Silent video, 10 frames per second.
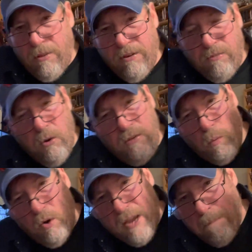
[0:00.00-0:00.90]
This movie
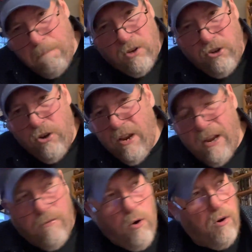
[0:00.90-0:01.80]
will get butchered,
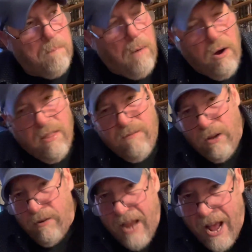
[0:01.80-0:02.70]
and of course, part of the
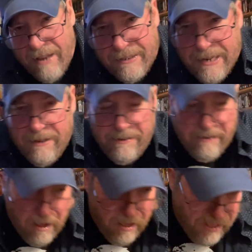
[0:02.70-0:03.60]
video nasties,
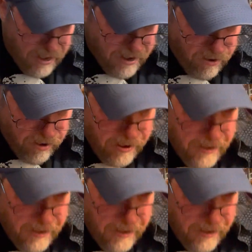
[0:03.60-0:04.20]
that era.